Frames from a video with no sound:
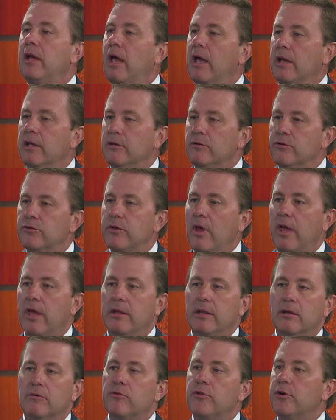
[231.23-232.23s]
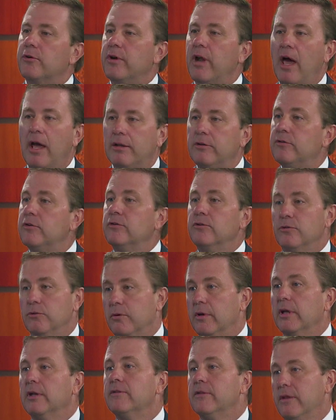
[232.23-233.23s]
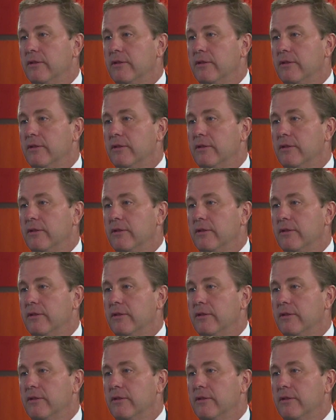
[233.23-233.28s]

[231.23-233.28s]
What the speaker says: and if they're not doing it,